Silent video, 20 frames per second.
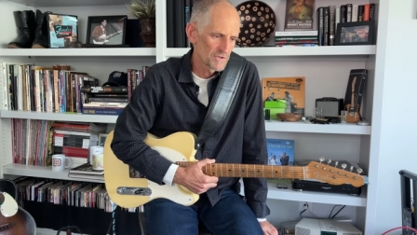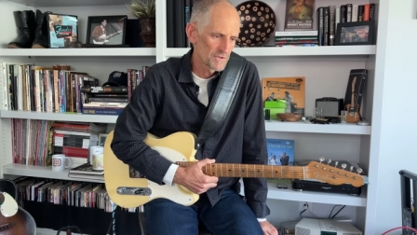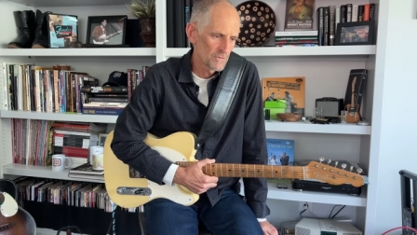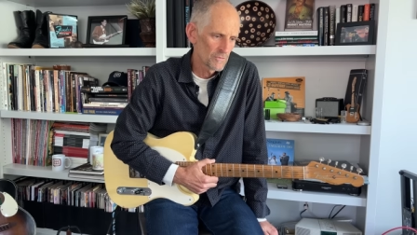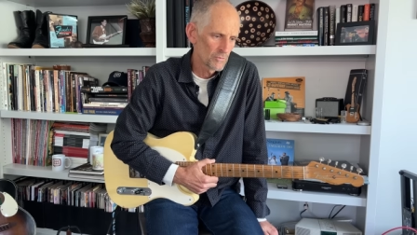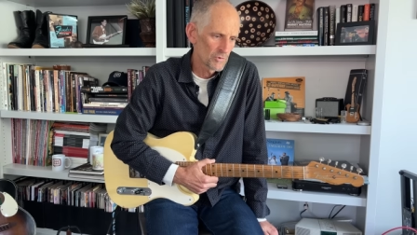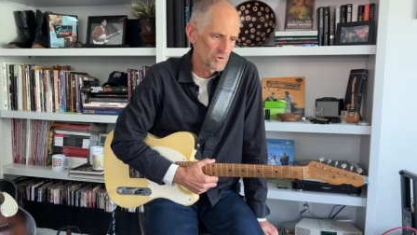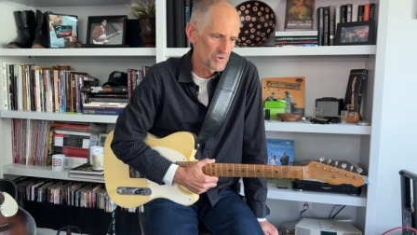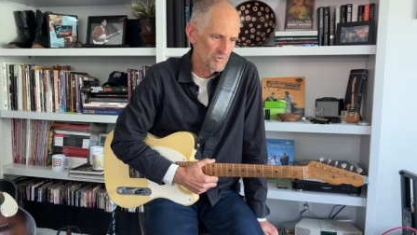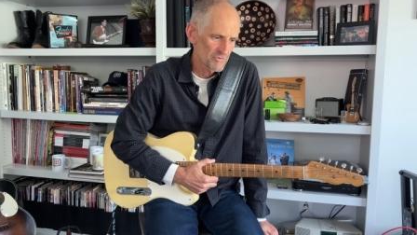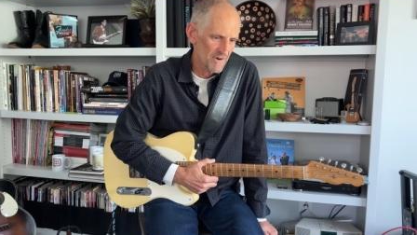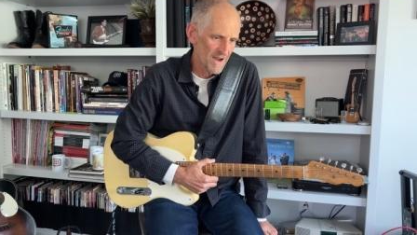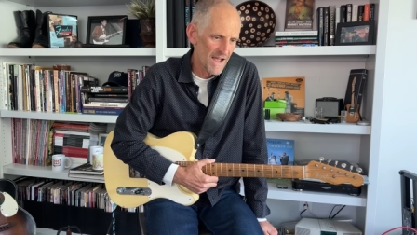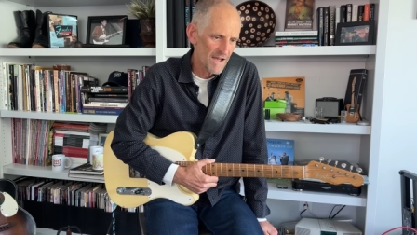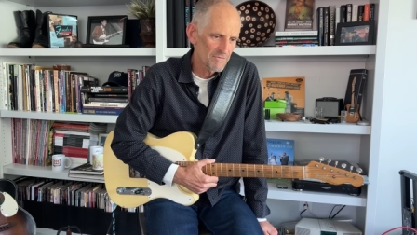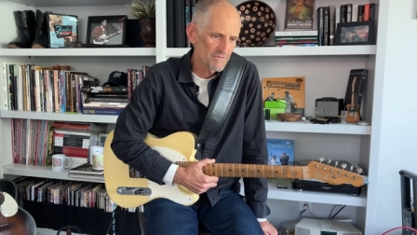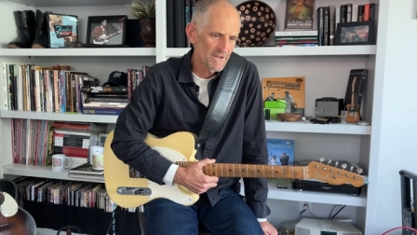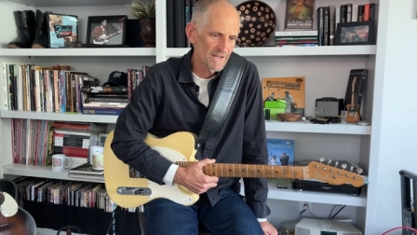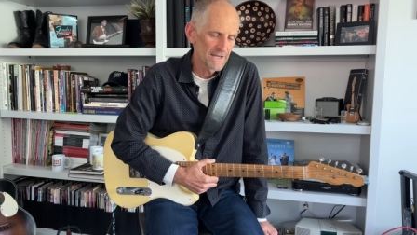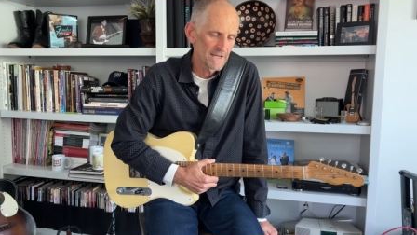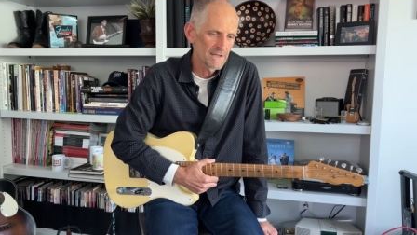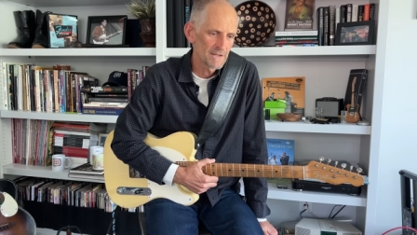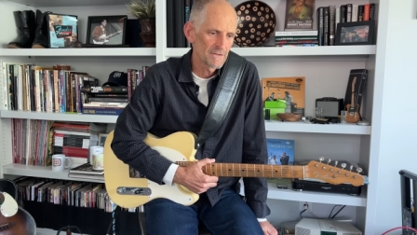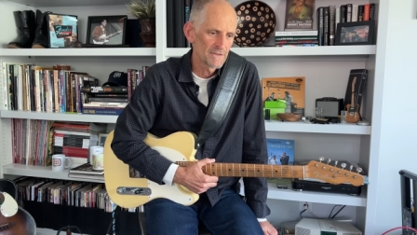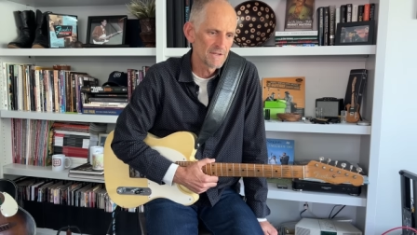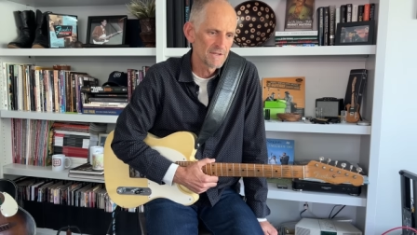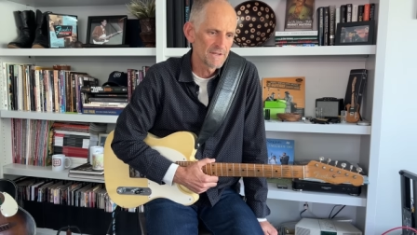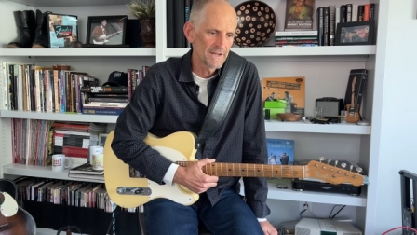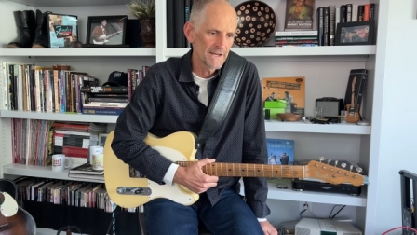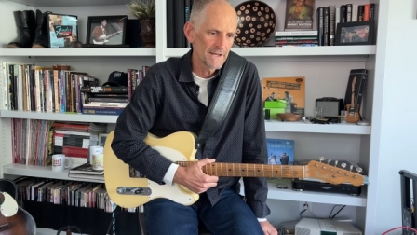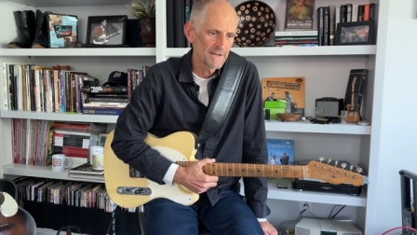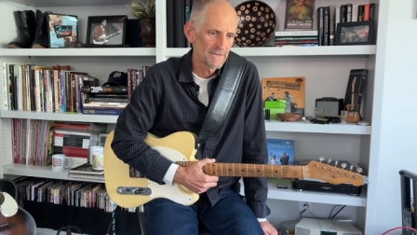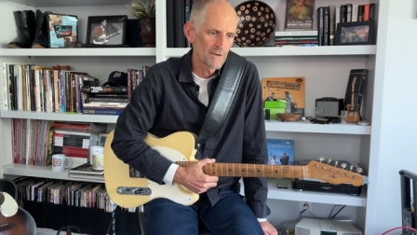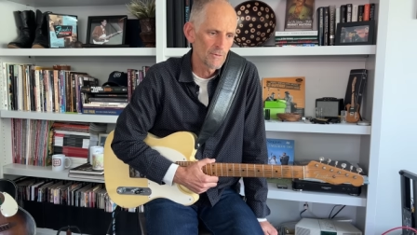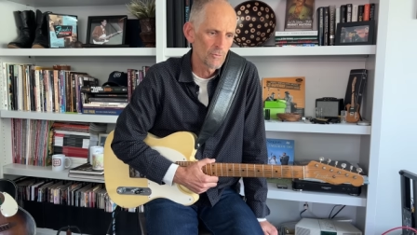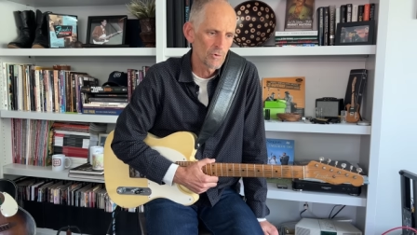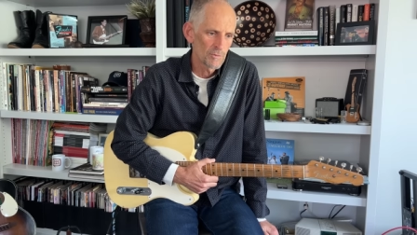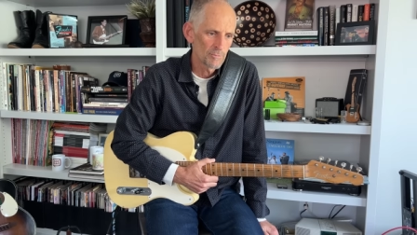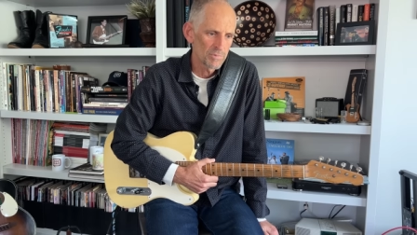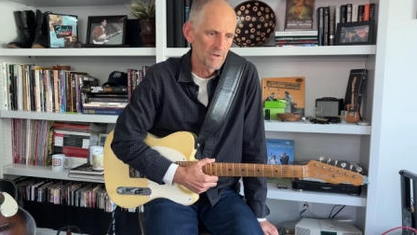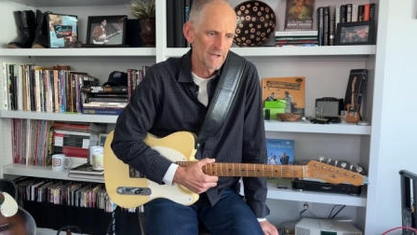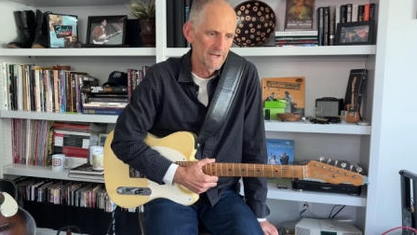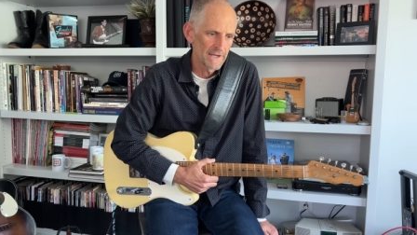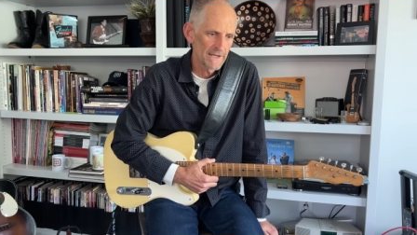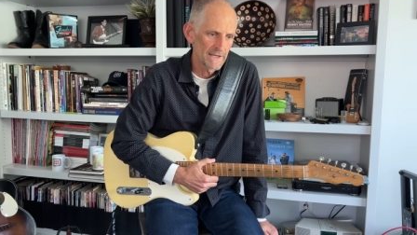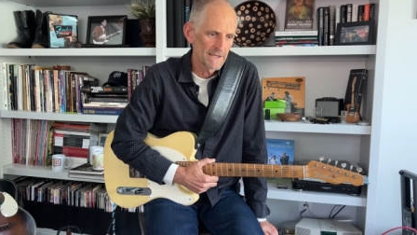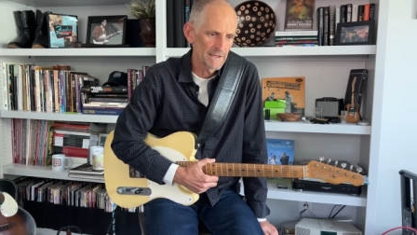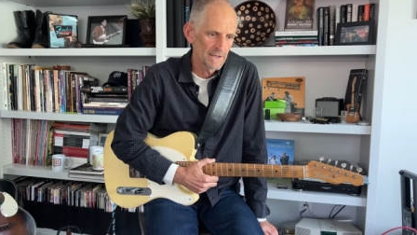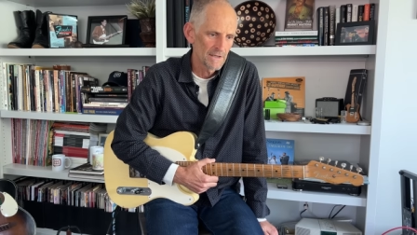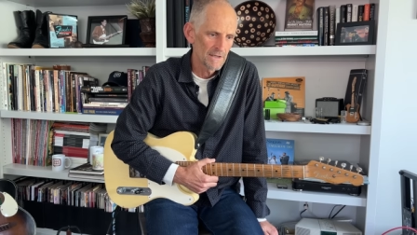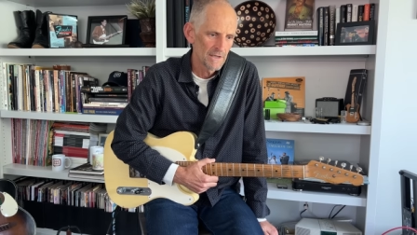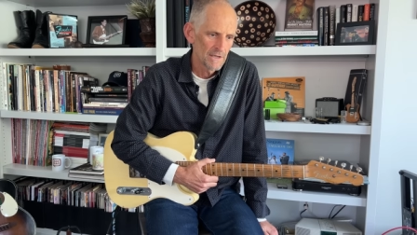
we're traveling the day that we're playing,